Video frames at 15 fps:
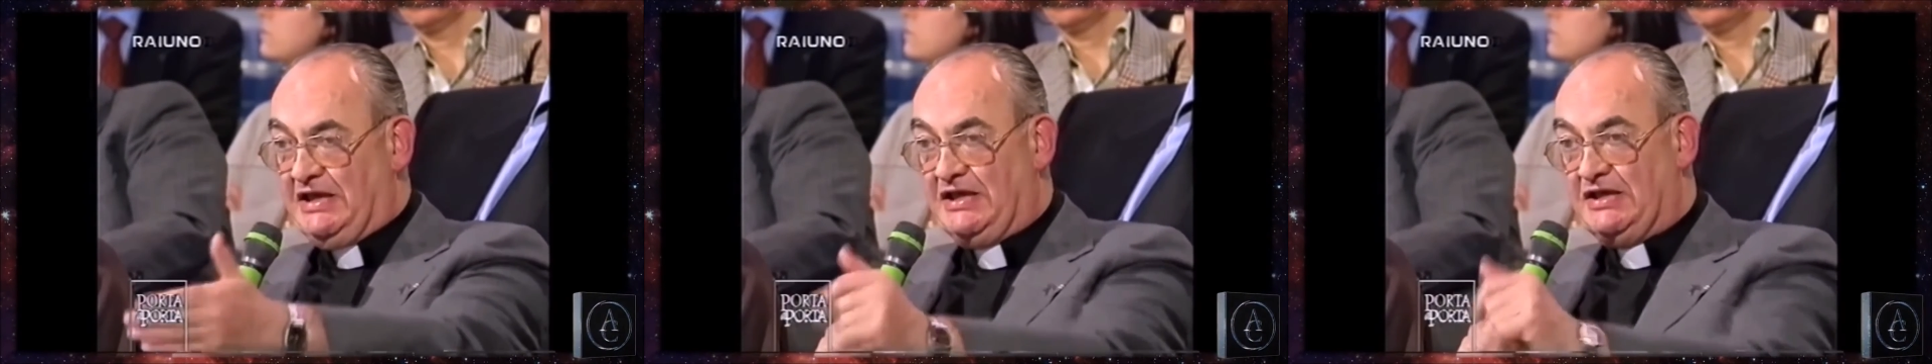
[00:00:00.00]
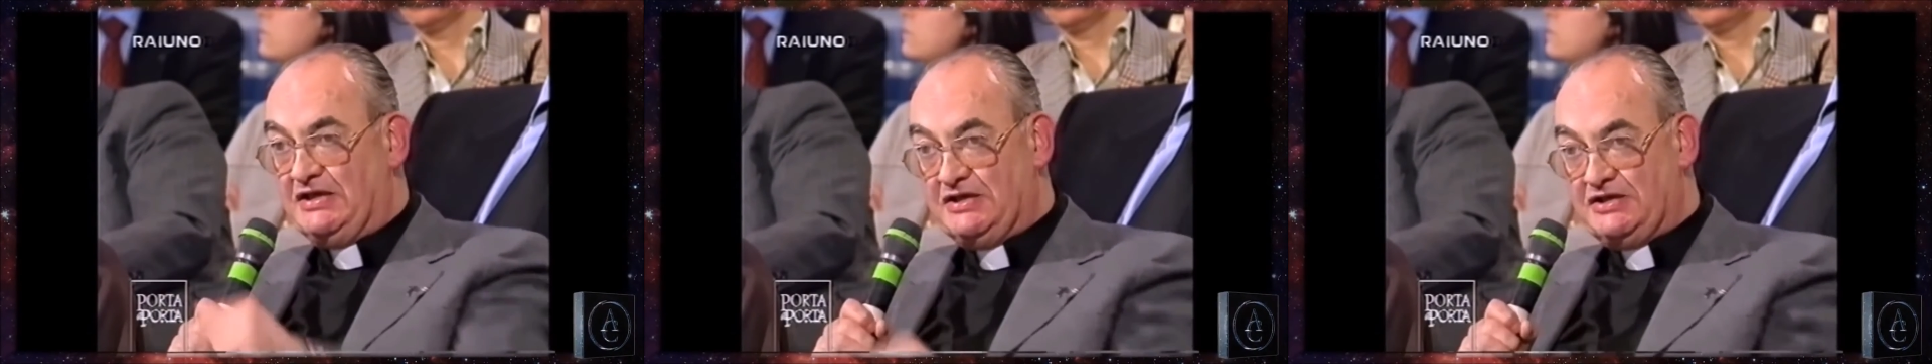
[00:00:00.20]

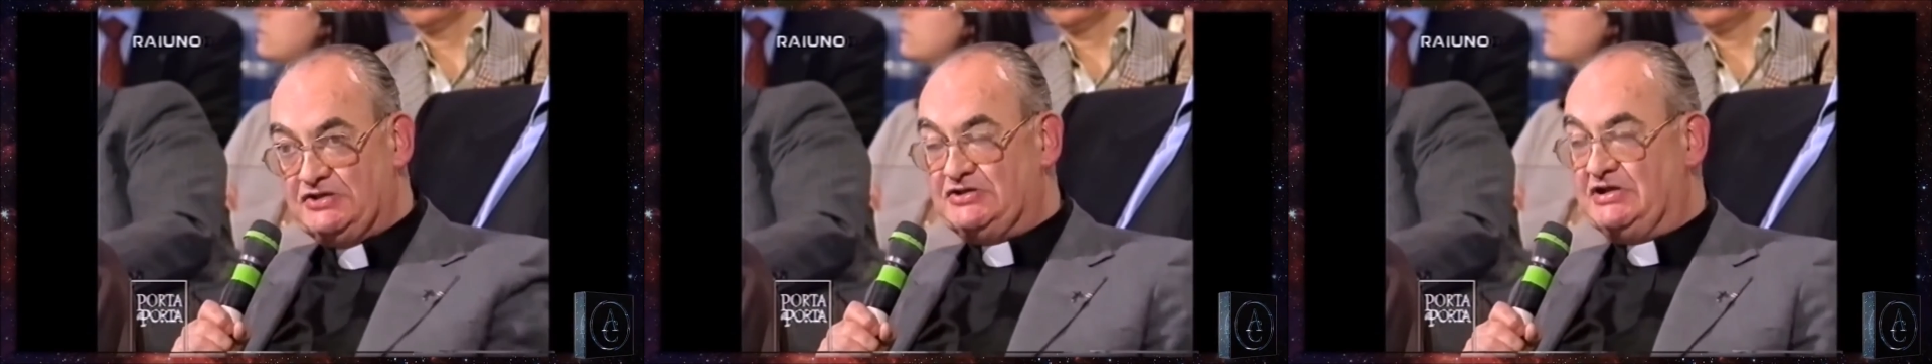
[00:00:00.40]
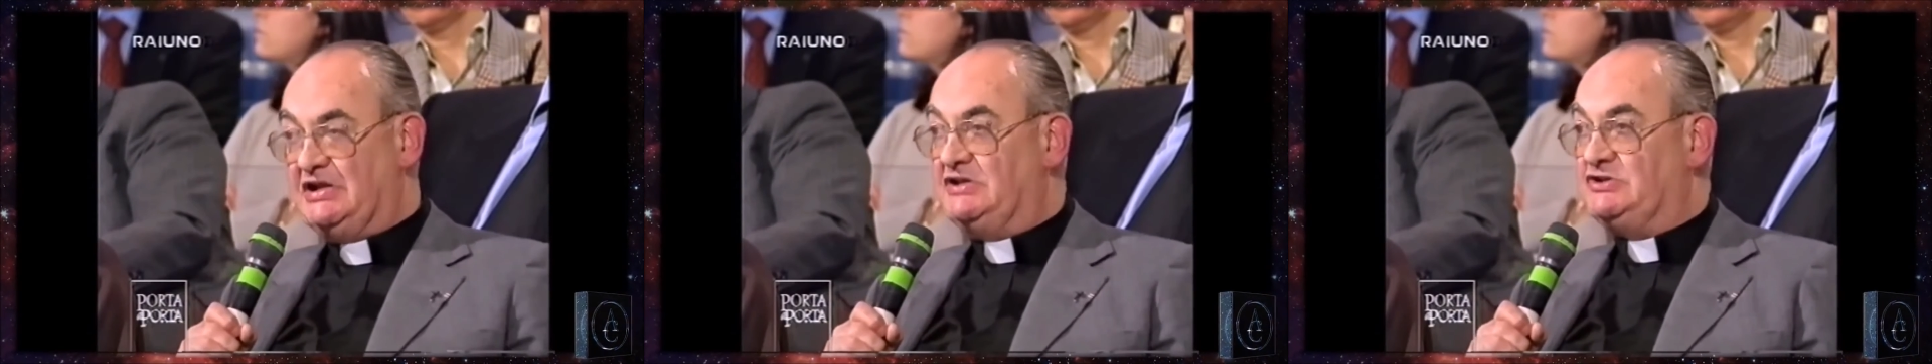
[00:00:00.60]

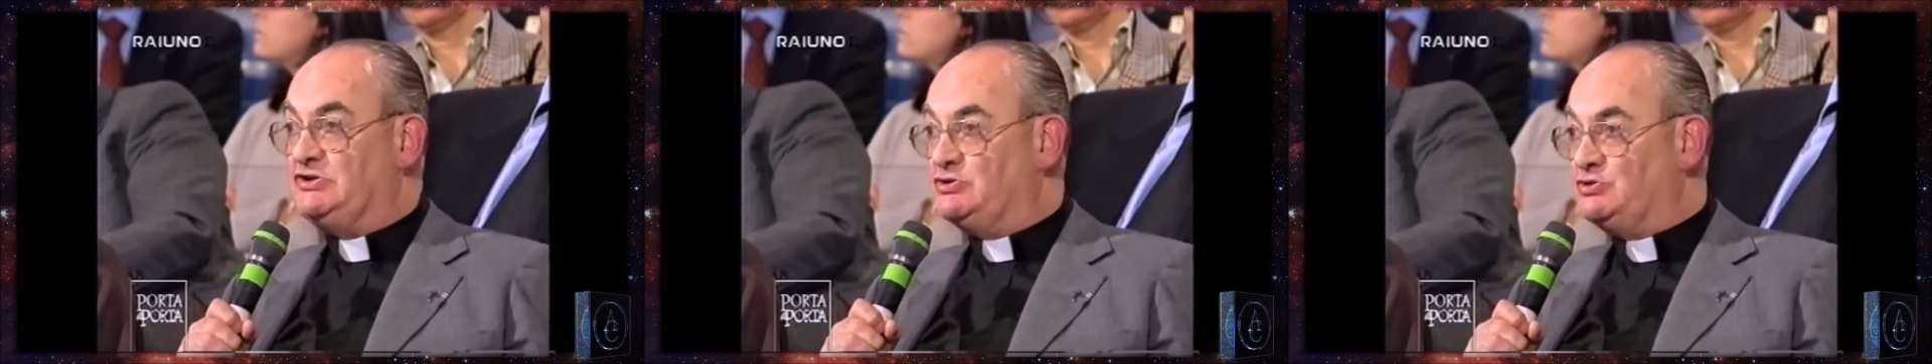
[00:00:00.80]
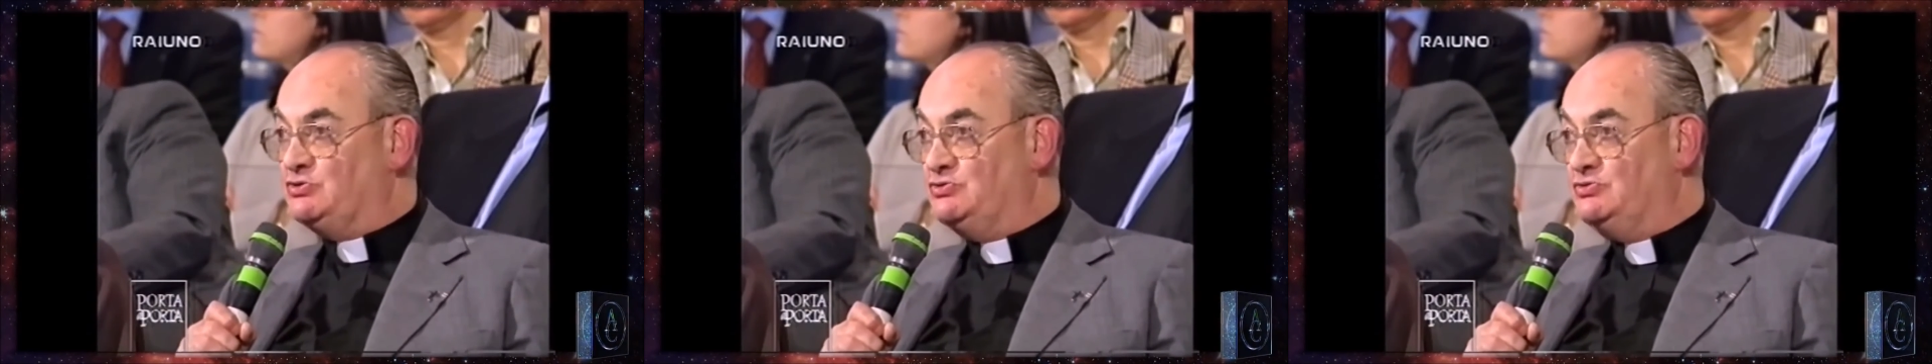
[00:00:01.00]
Behind her
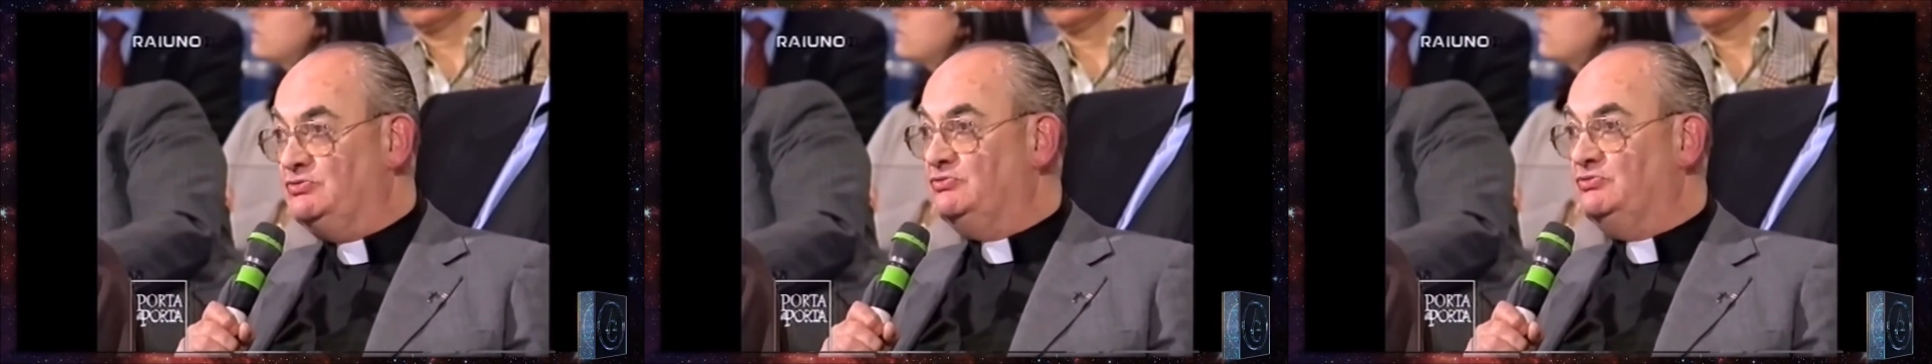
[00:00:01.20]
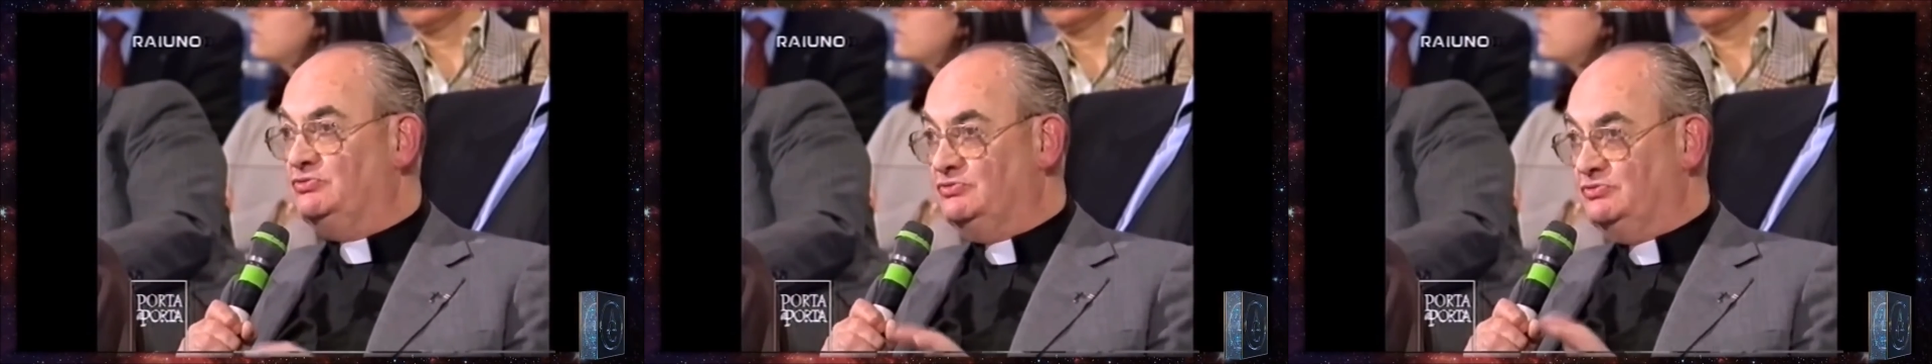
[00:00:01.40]
there was
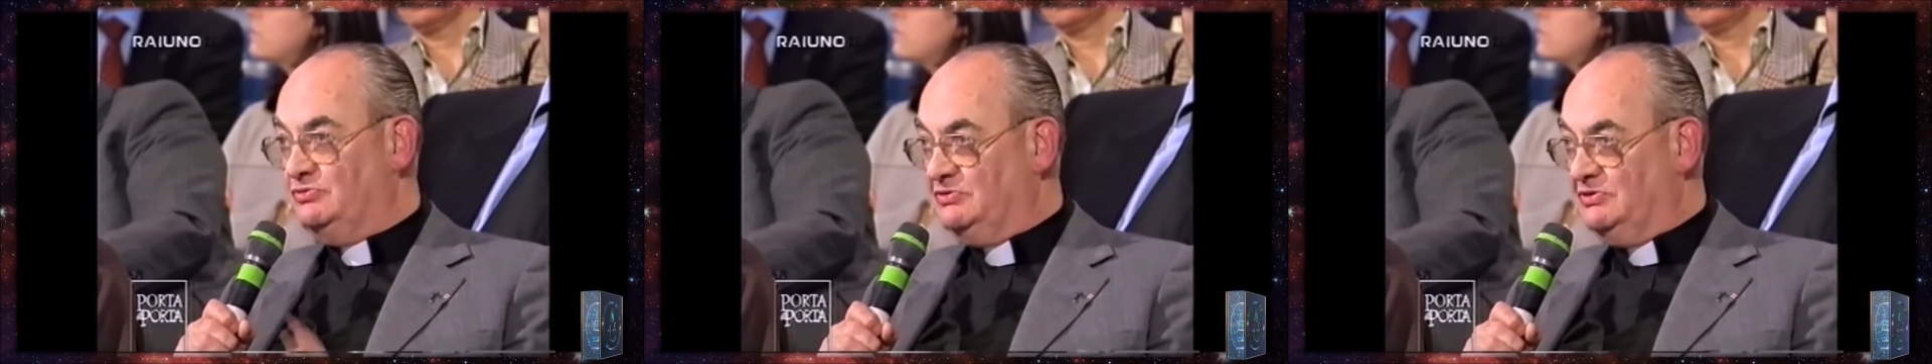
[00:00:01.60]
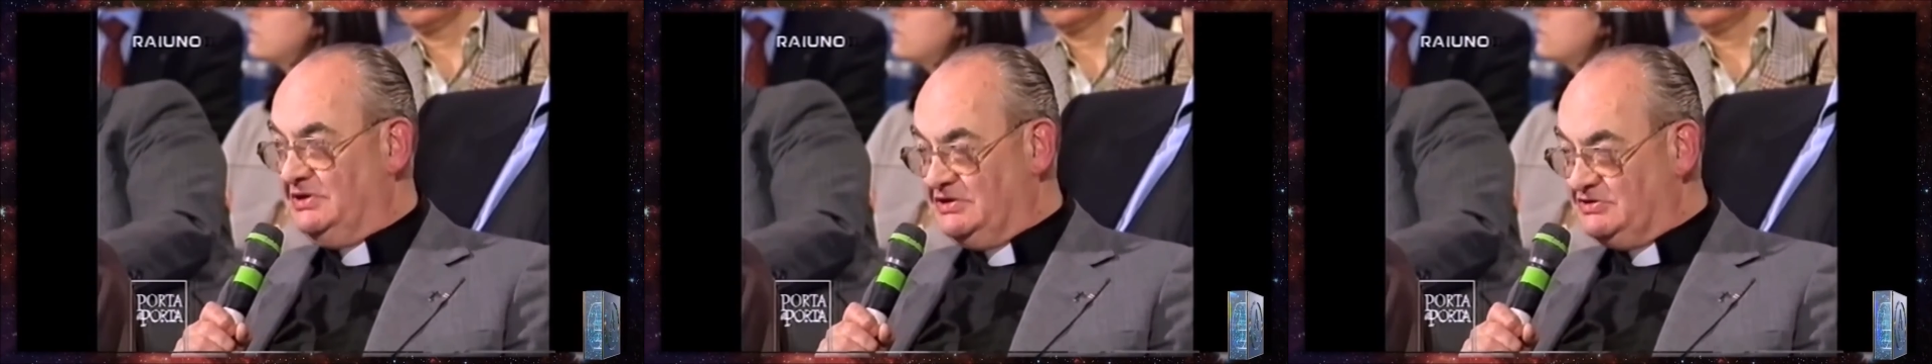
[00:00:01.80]

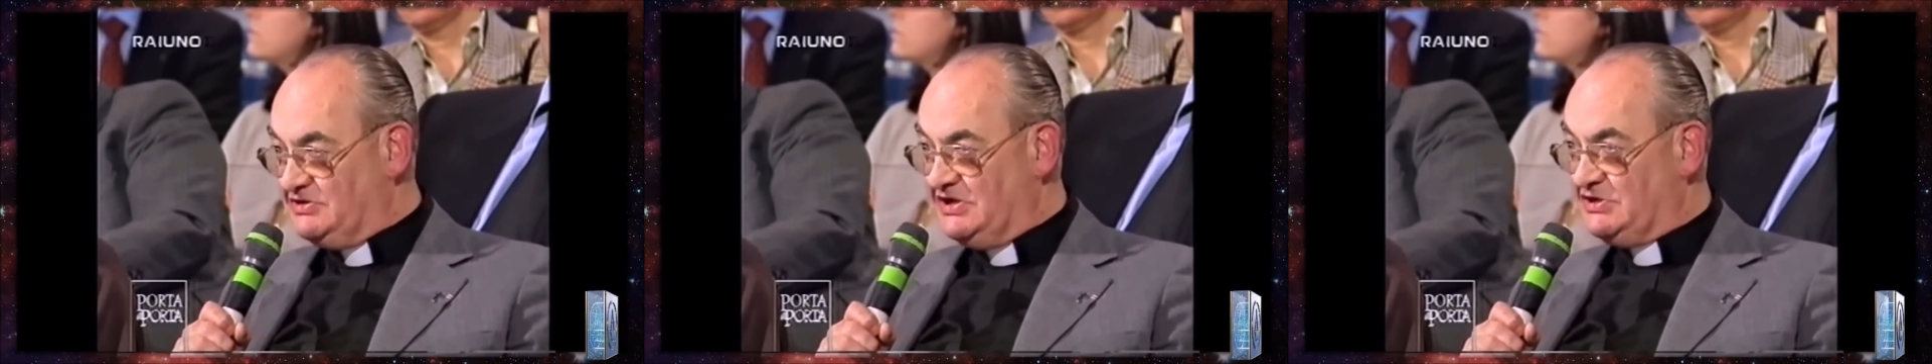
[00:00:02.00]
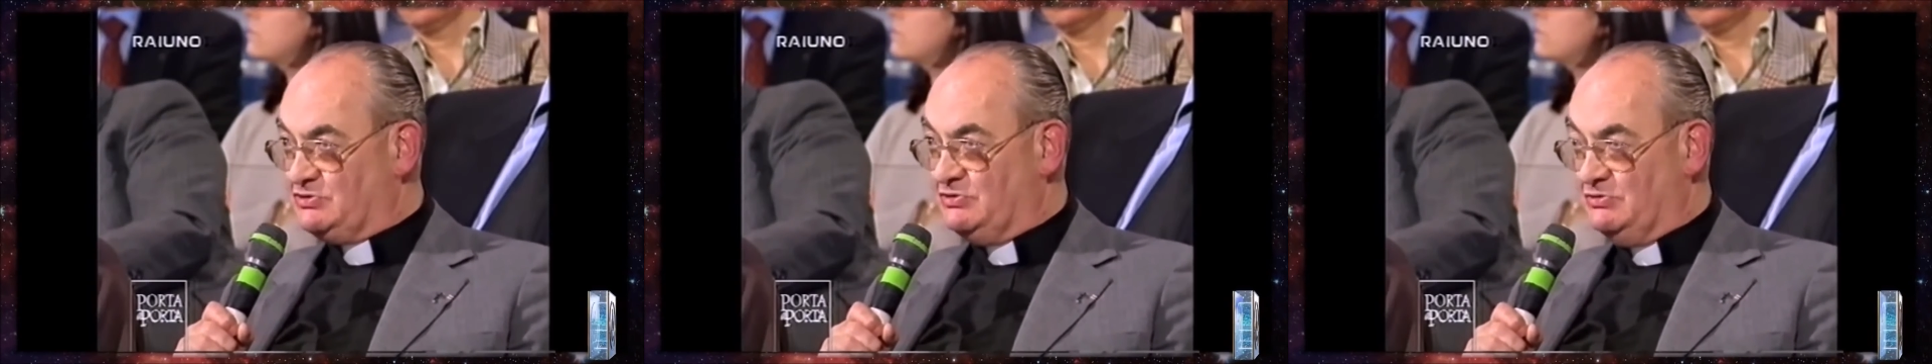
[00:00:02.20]
Jesus, the
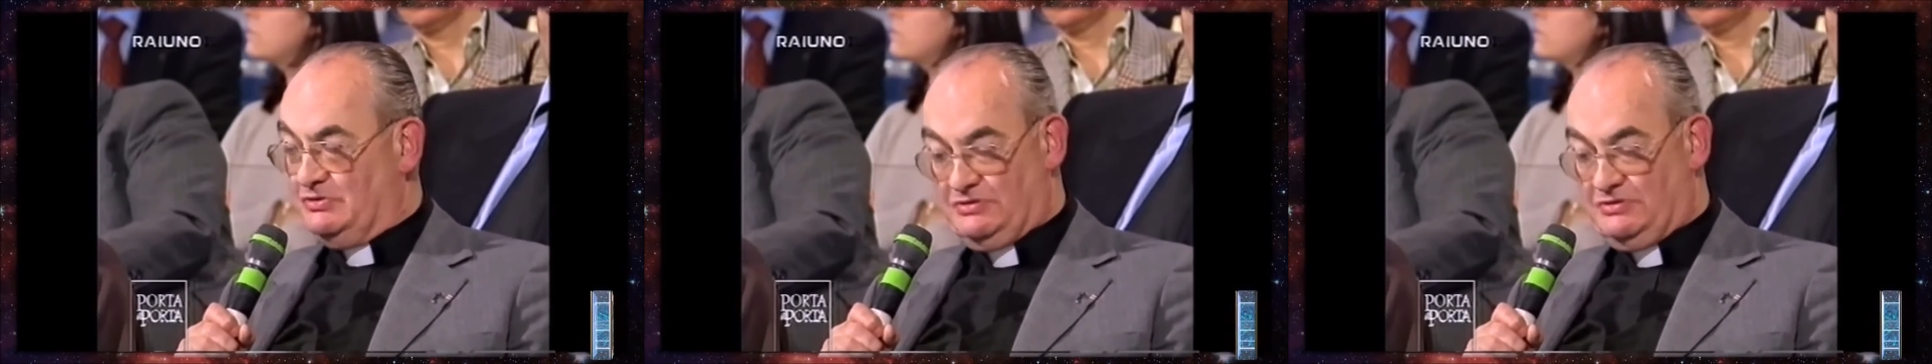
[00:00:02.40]
same, the